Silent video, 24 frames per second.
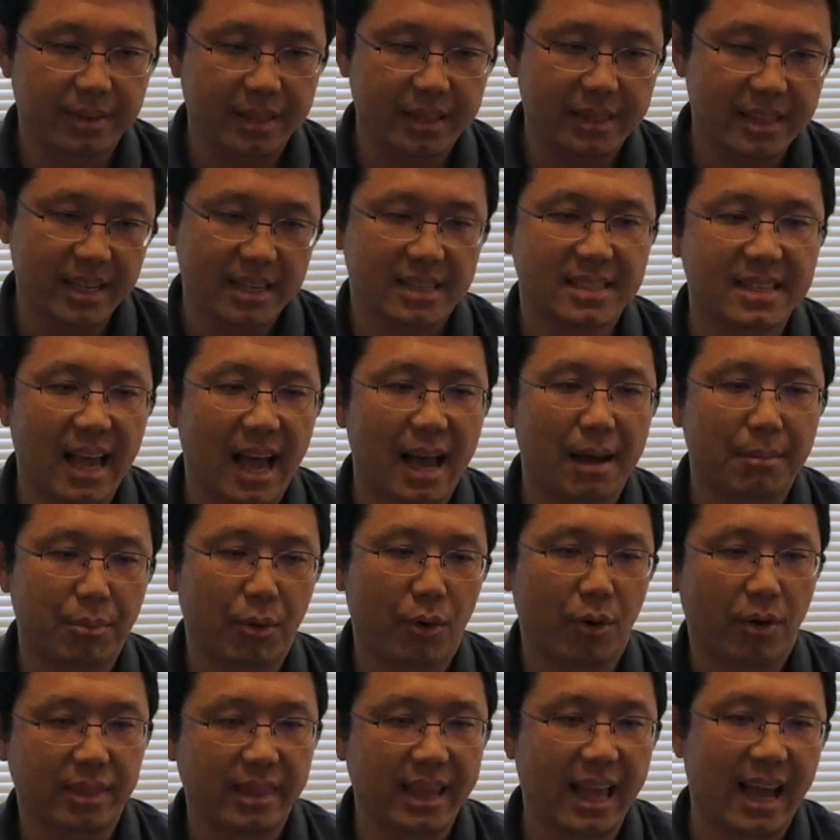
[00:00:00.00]
this app
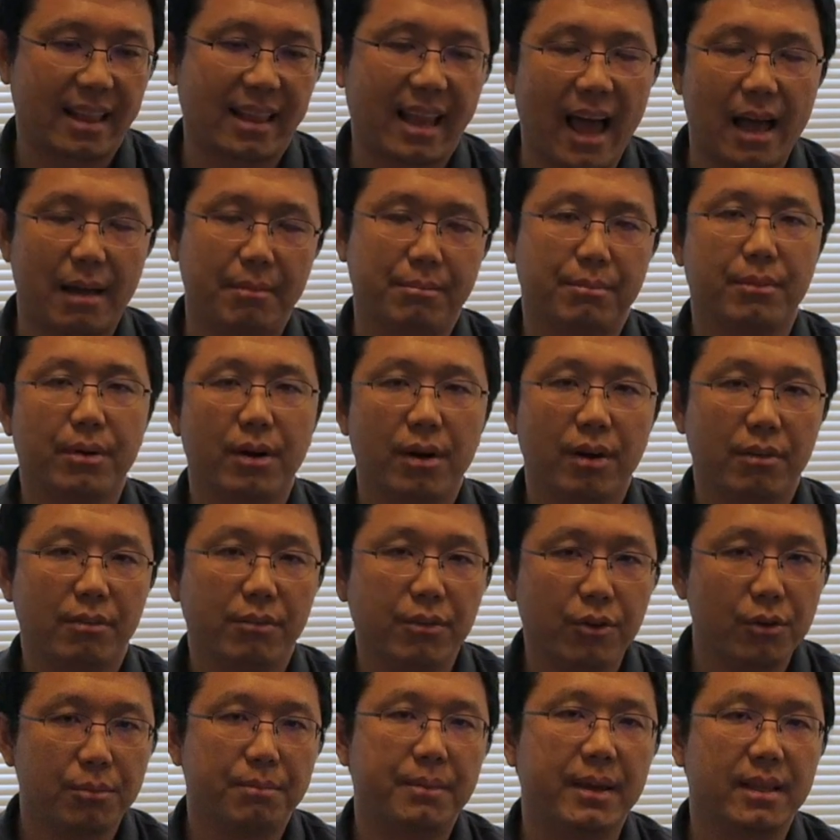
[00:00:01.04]
or that app
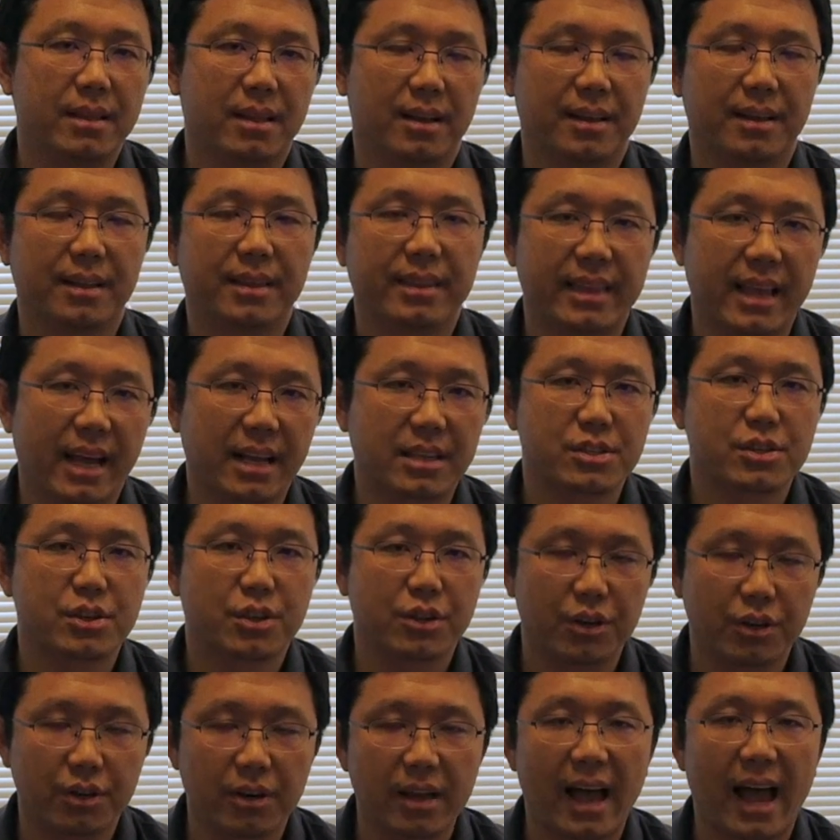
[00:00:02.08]
will be the next
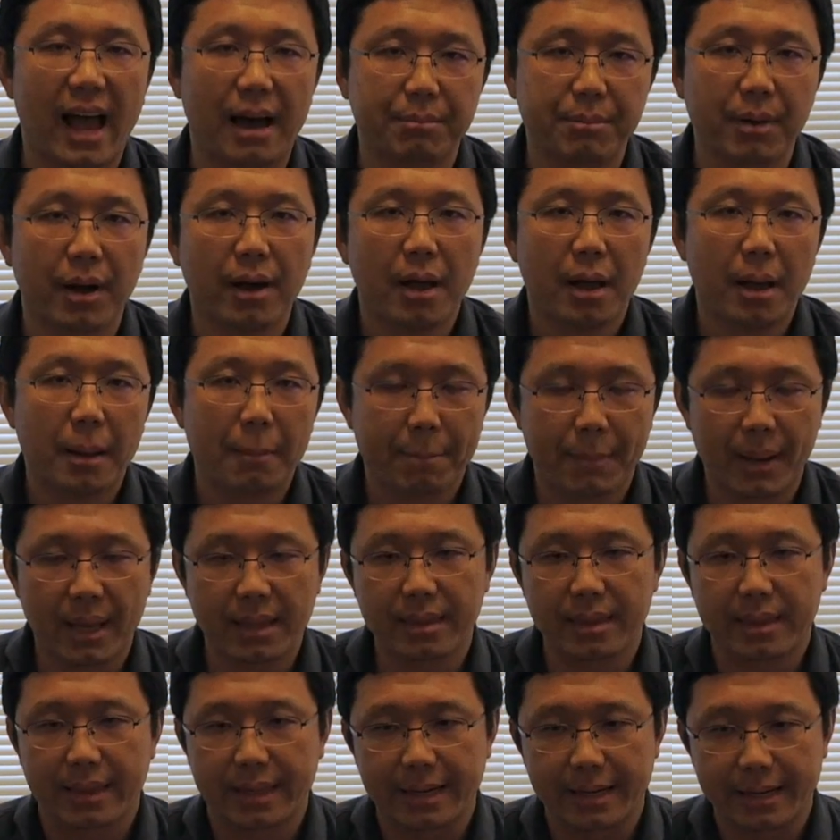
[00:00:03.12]
killer app,
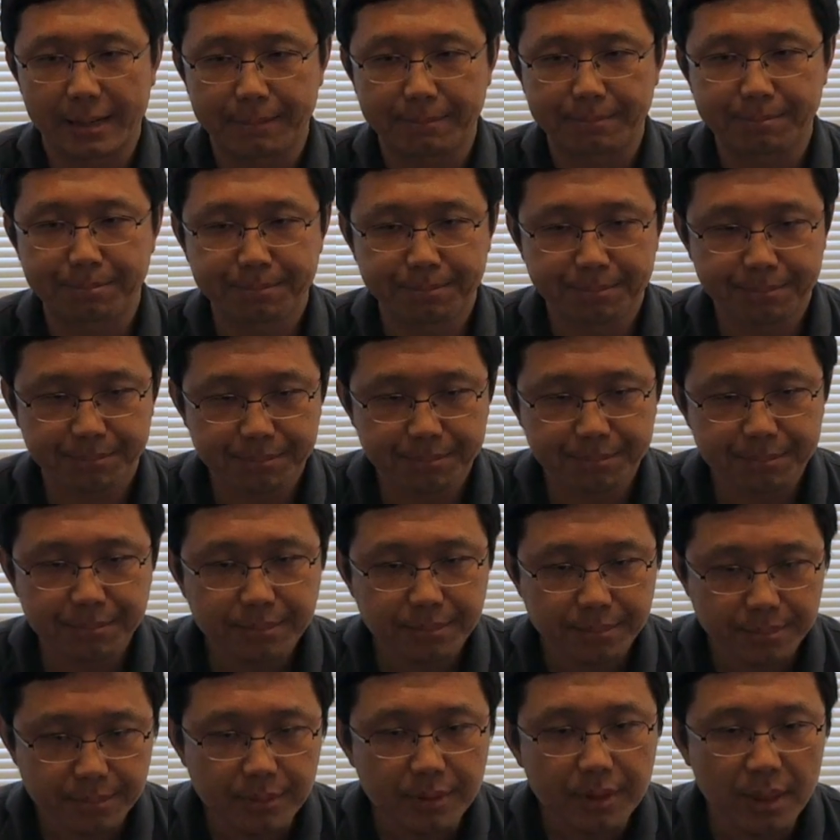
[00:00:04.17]
but the
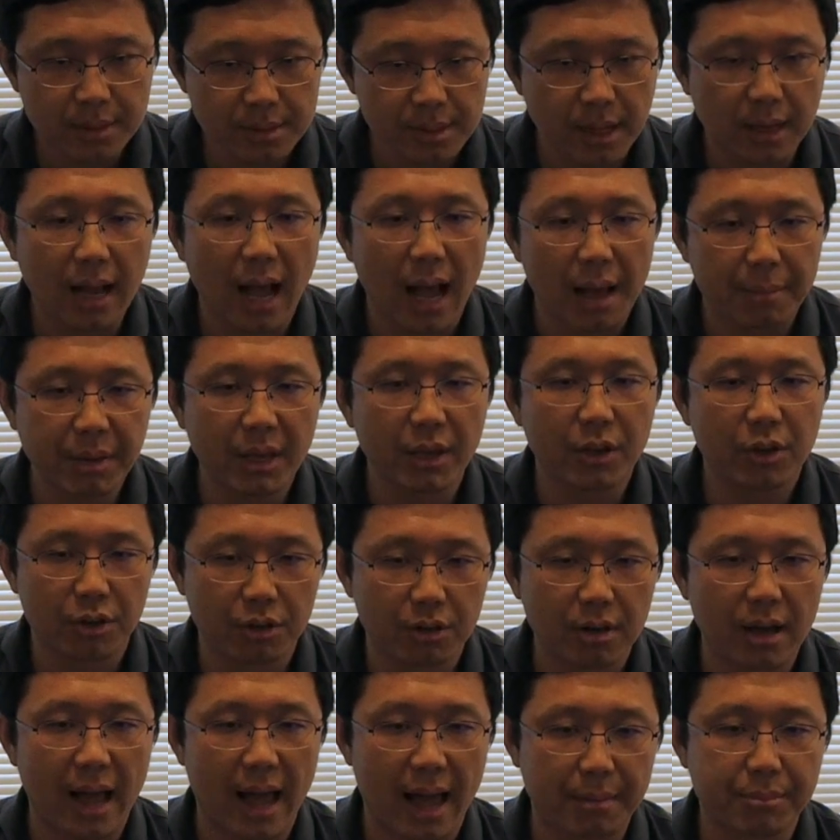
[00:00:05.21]
coming
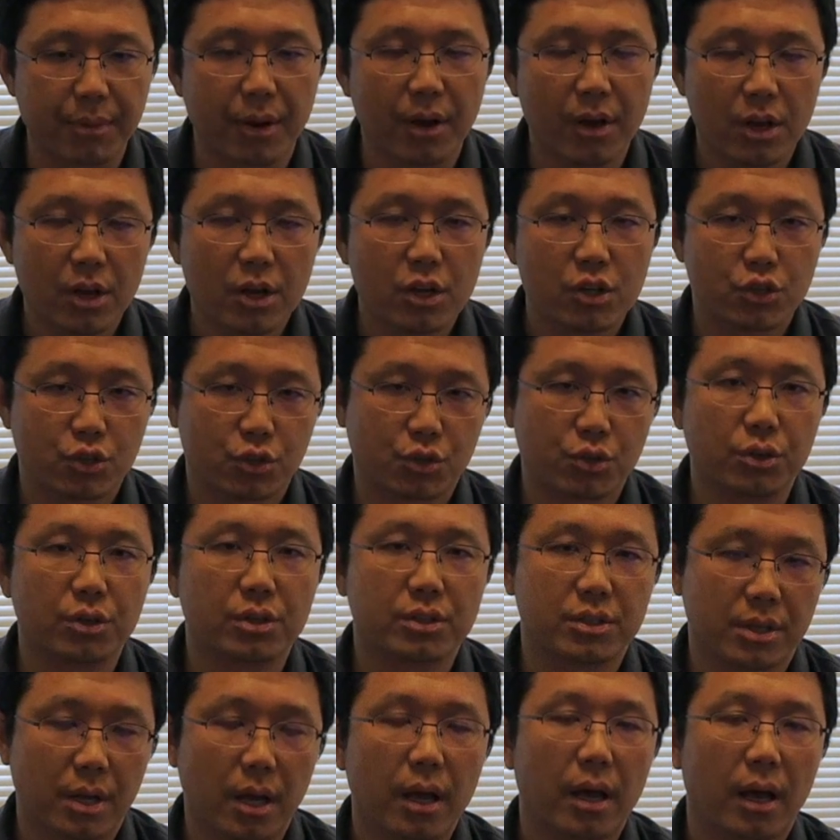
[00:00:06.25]
killer app
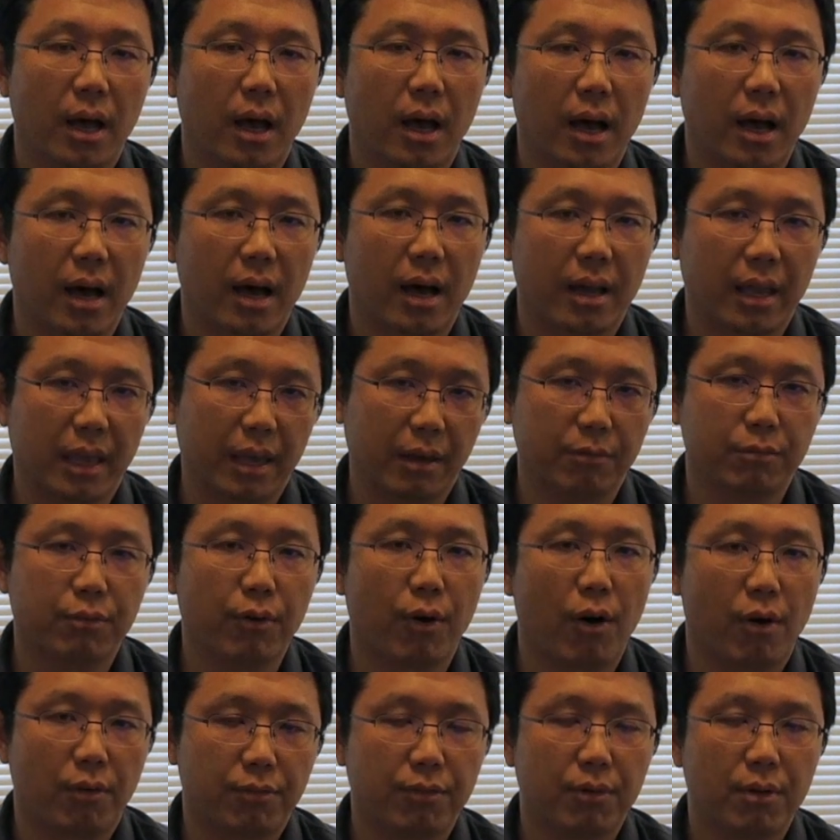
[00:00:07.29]
should
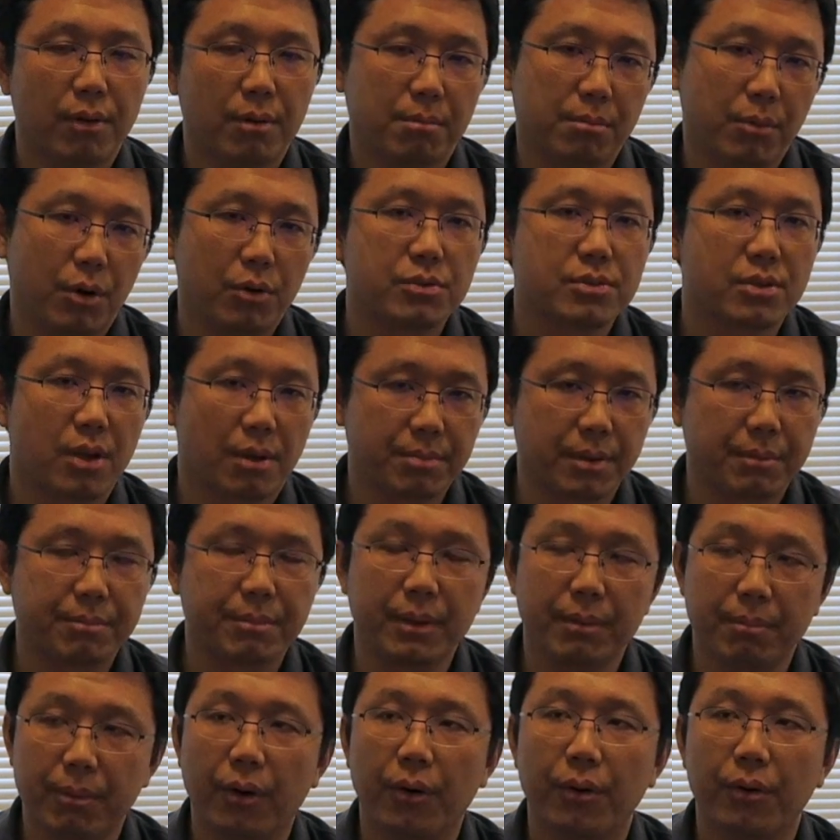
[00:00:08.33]
involve most of the
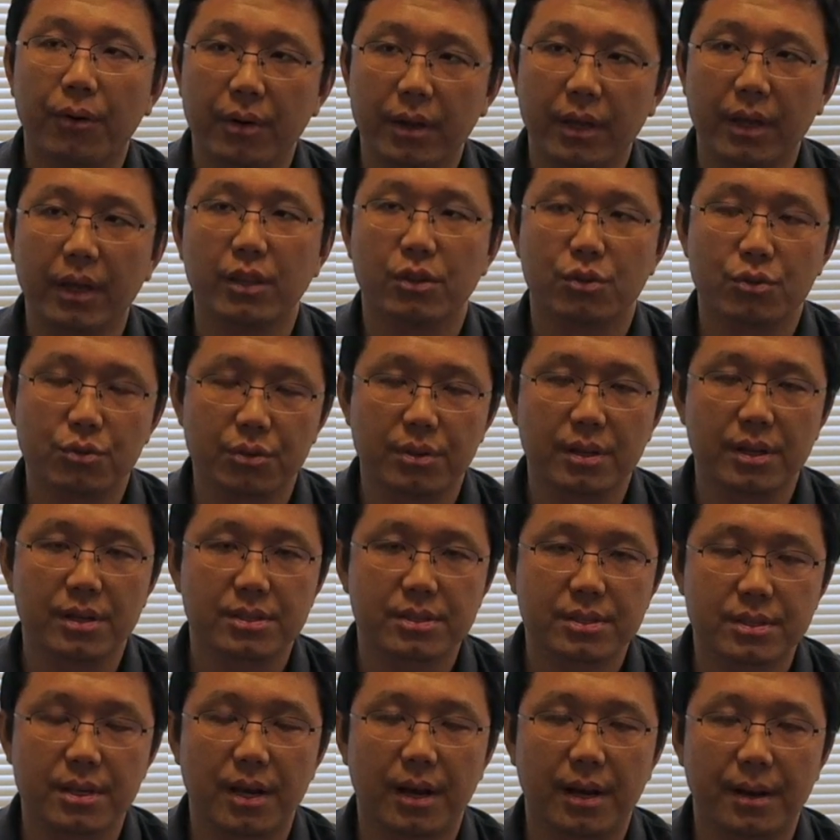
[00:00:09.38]
people into
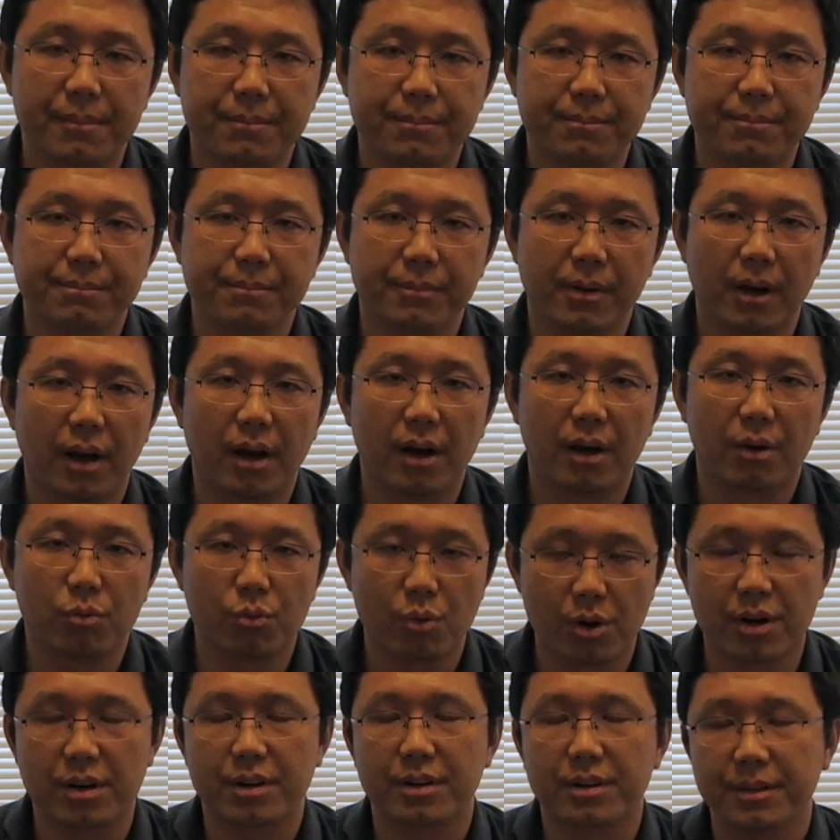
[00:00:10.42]
this
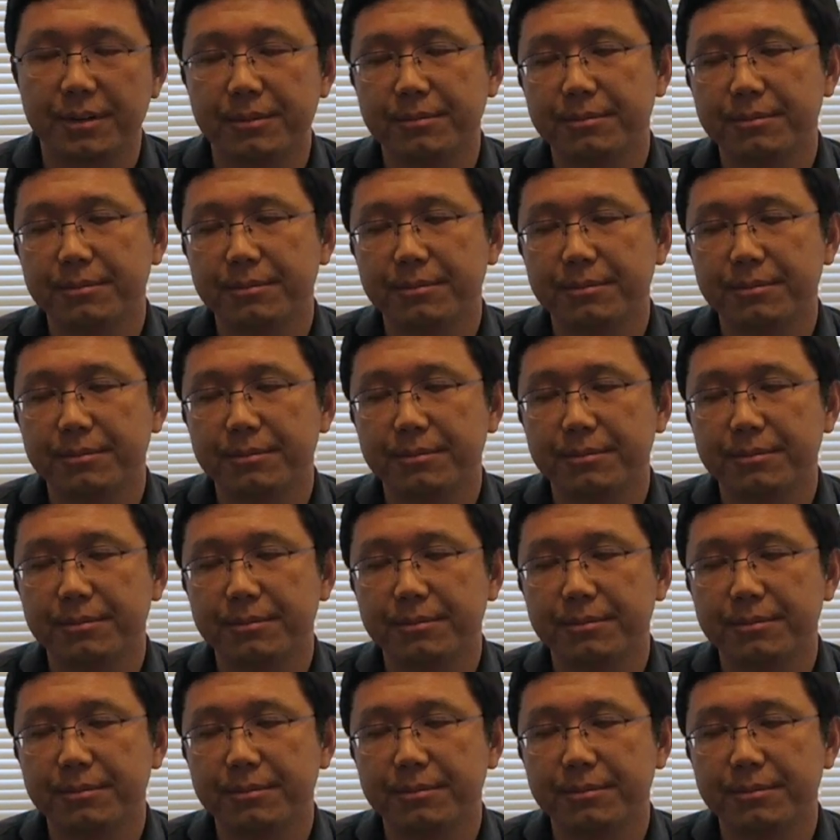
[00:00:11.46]
world.